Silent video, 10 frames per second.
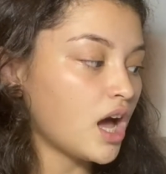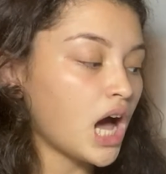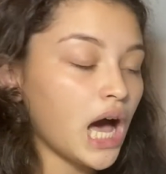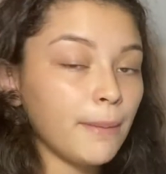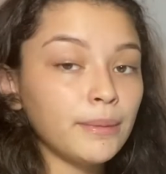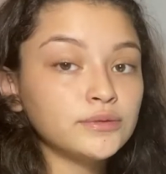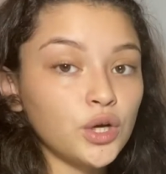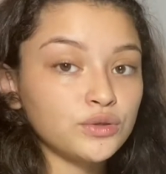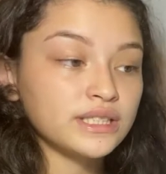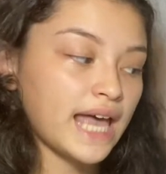
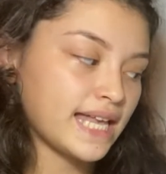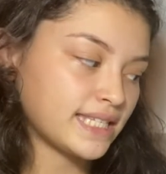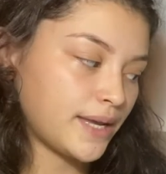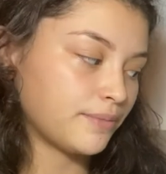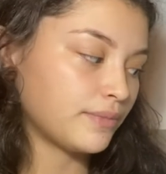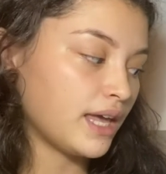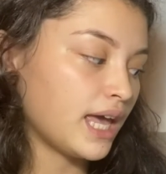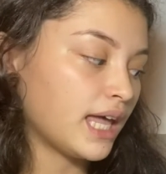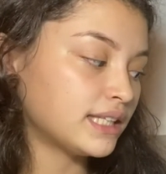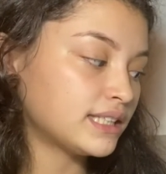Apoptosis assay
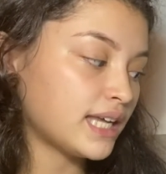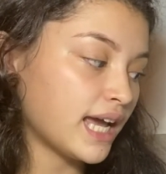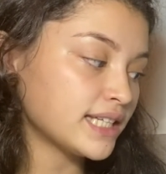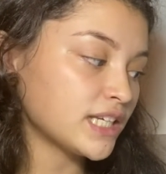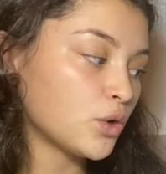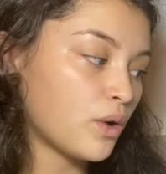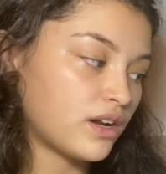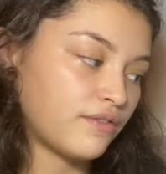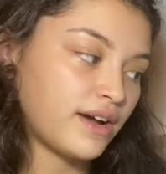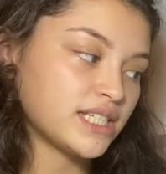detects and
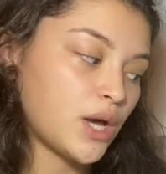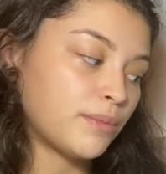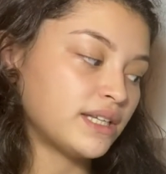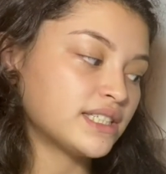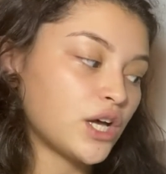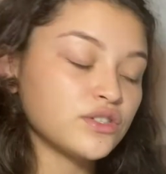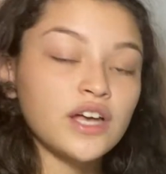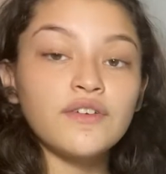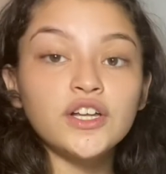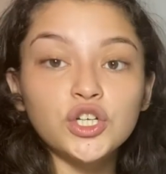quantifies how many cells
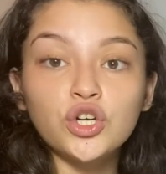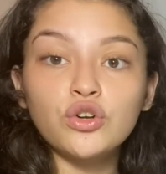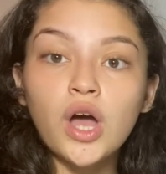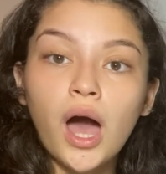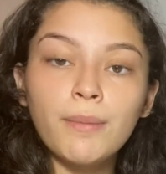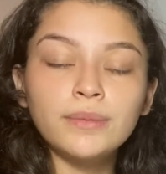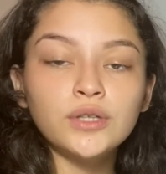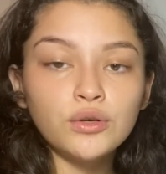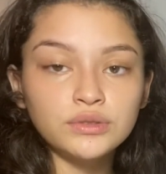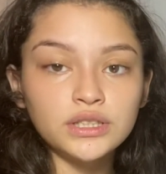have undergone
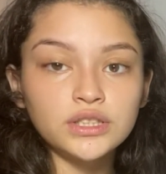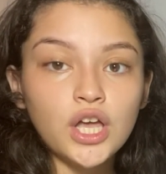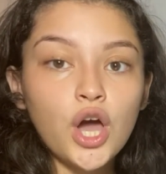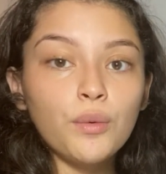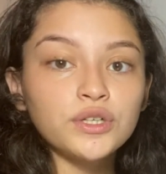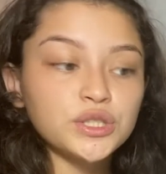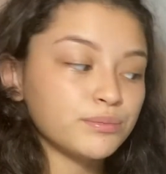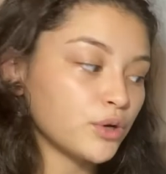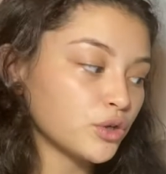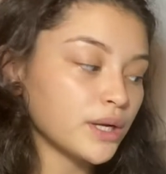apoptosis, which is
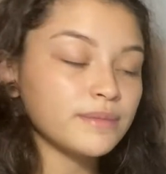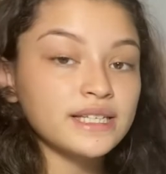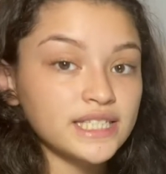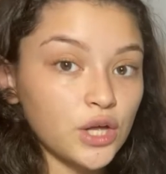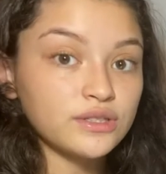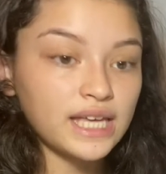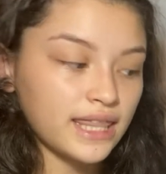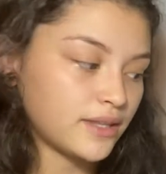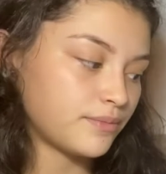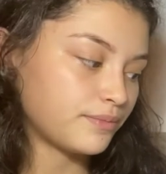programmed cell death.
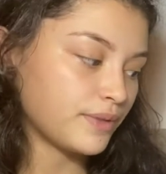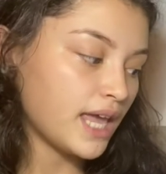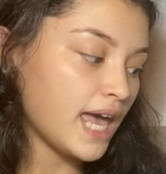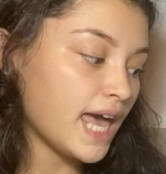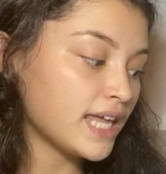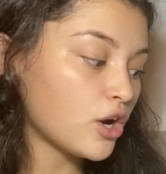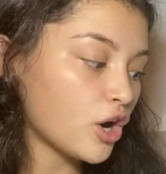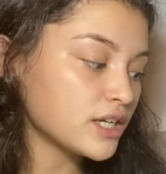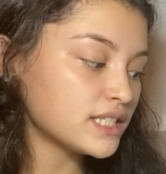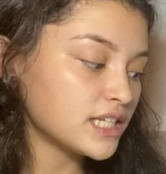And
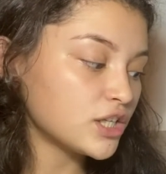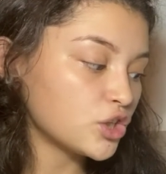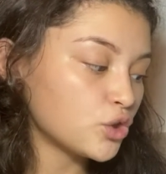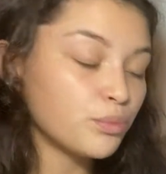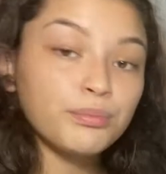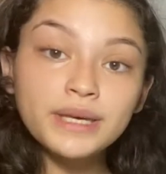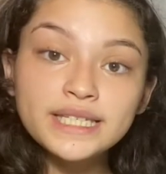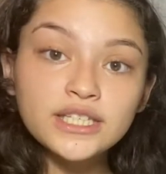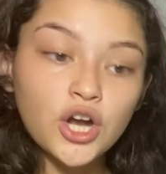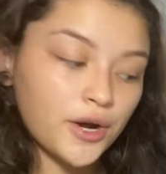
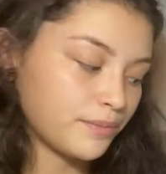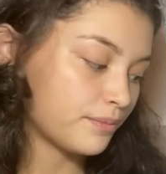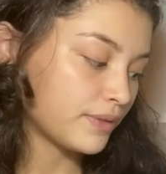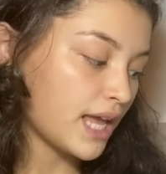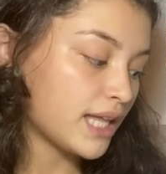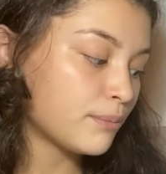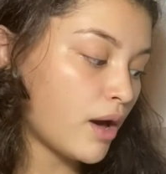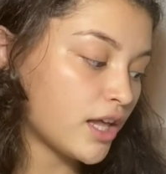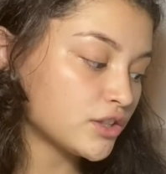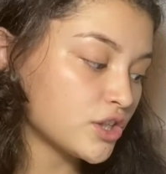RT-qPCR
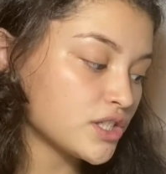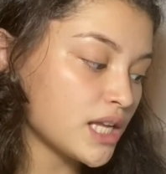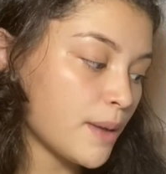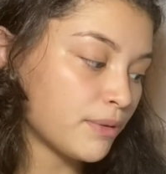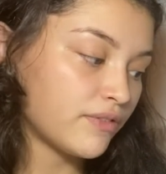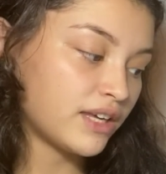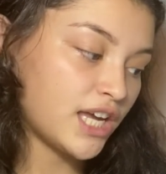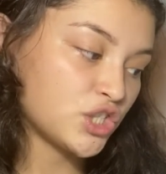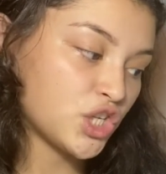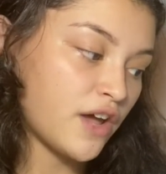monitors the
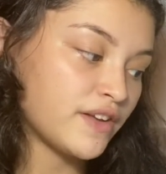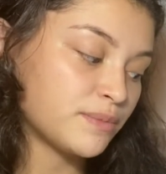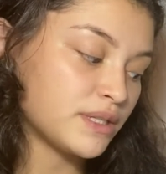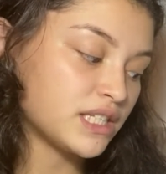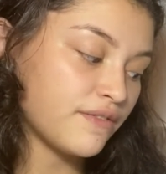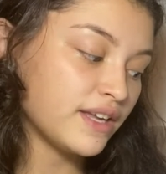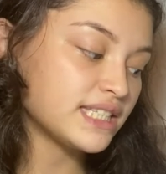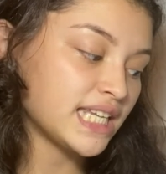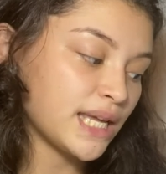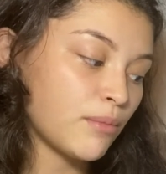amplification of a specific
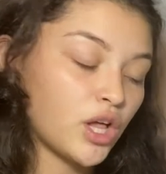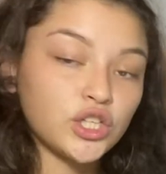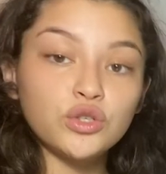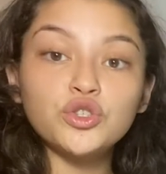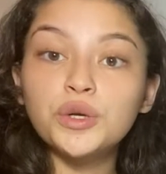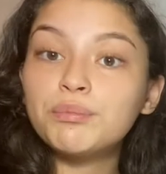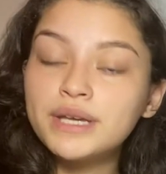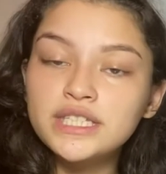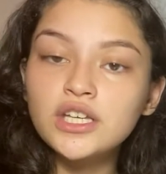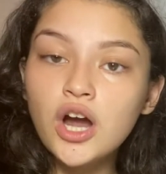DNA molecule during
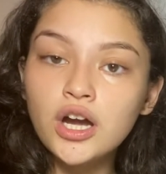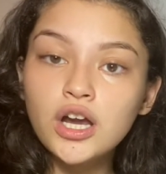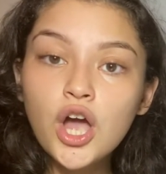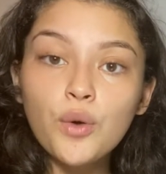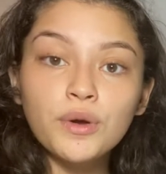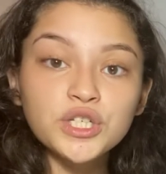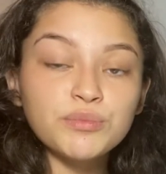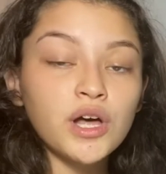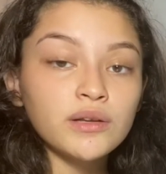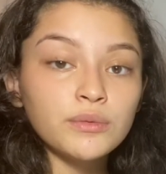PCR, which is
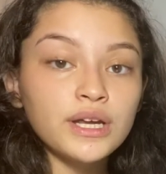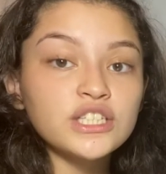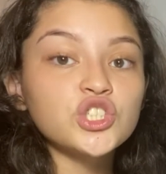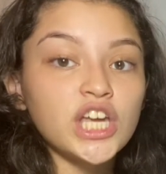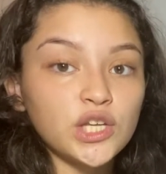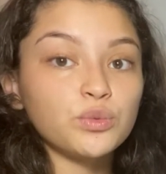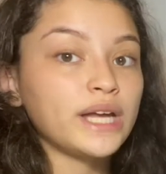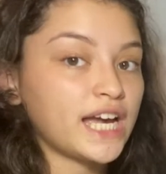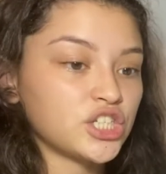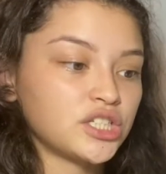polymerase chain
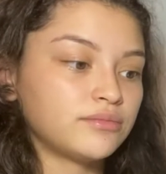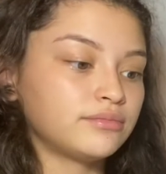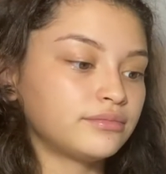reaction.